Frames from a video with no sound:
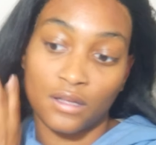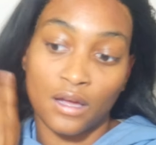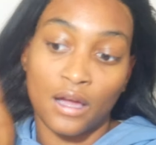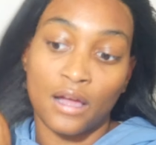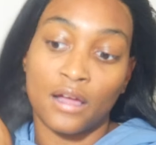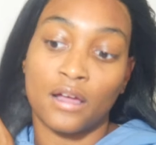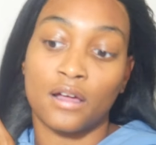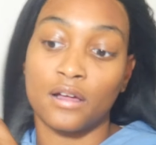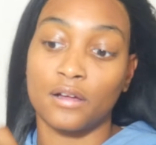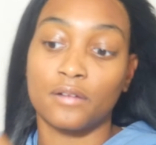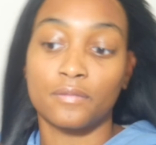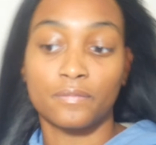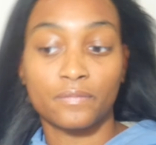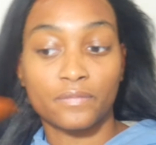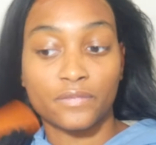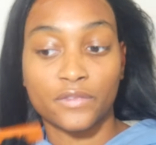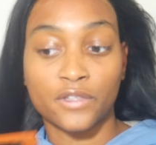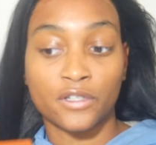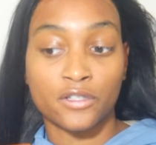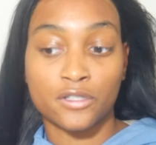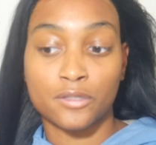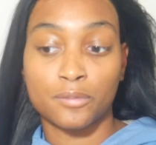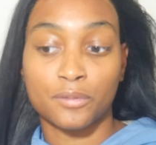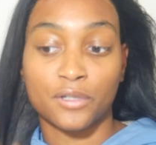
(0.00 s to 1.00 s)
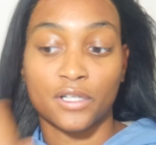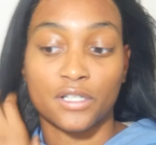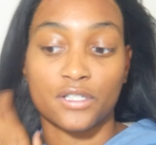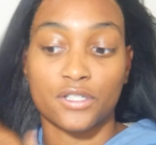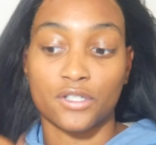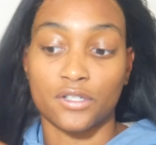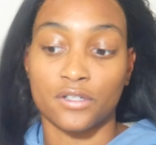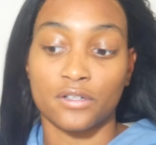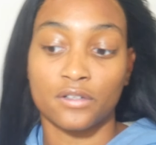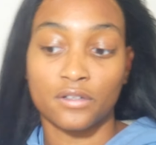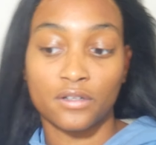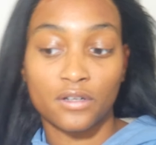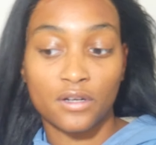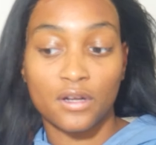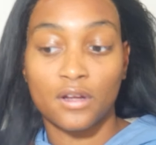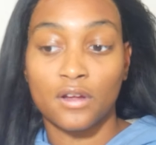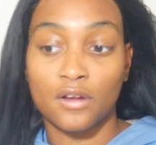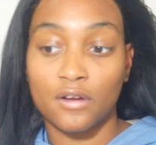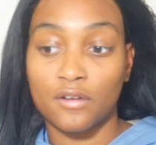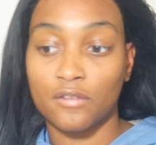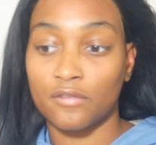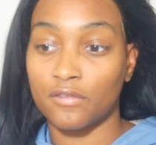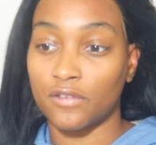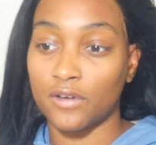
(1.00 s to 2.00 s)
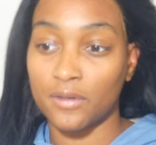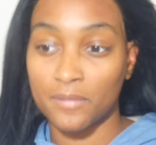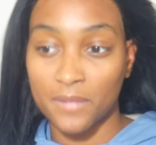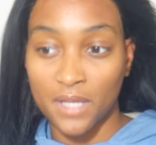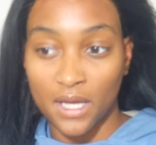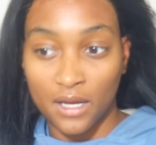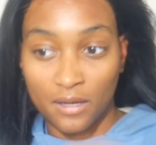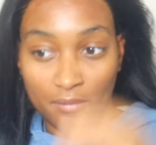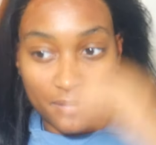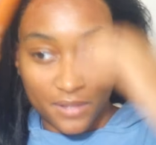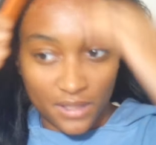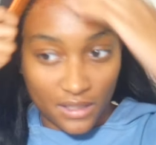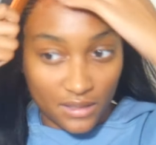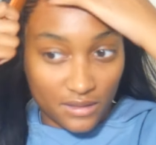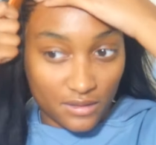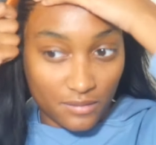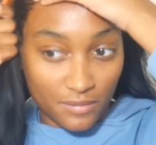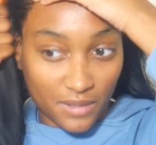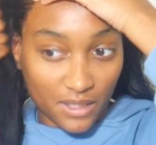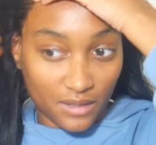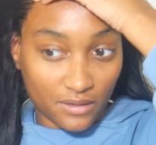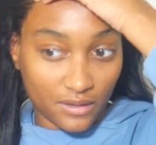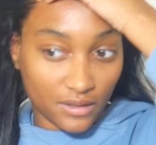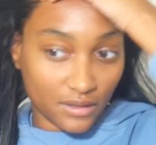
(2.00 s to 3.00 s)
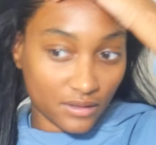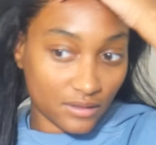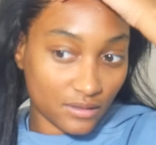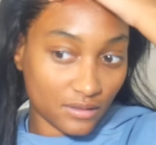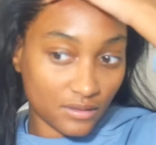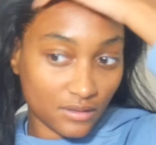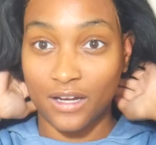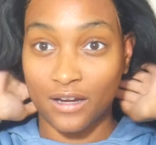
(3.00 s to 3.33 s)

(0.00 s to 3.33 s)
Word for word: Um, there's pressure from that, but that's about it.